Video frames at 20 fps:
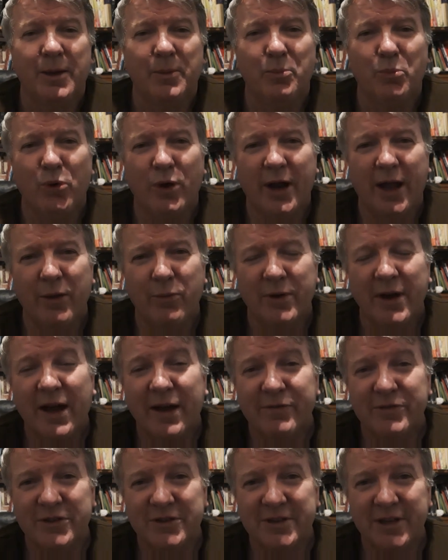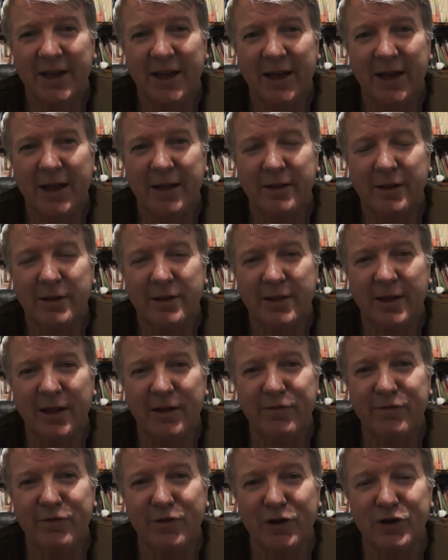But I would have to say that the
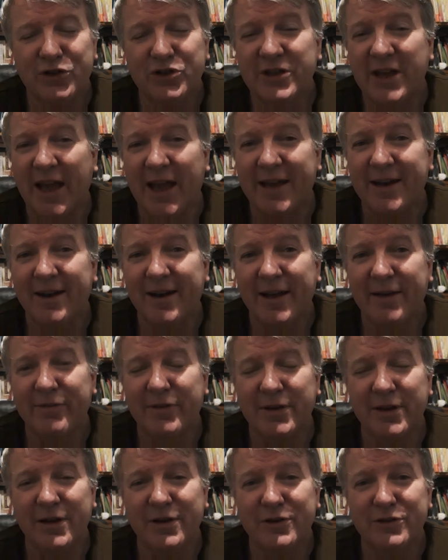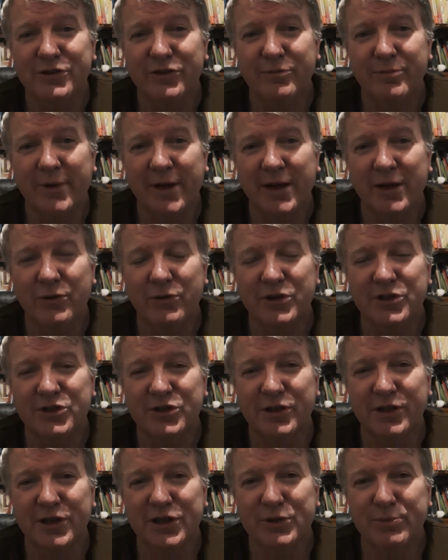first 10, 11 years of my
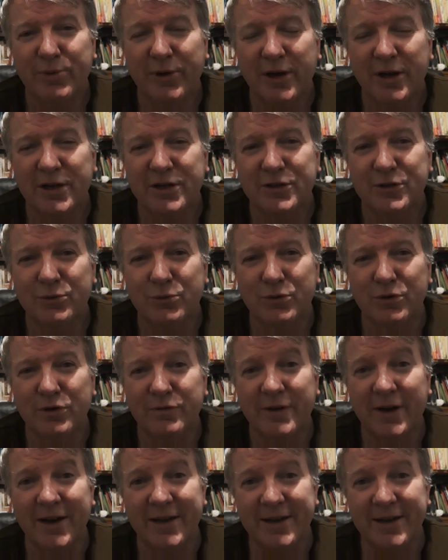Christian experience were very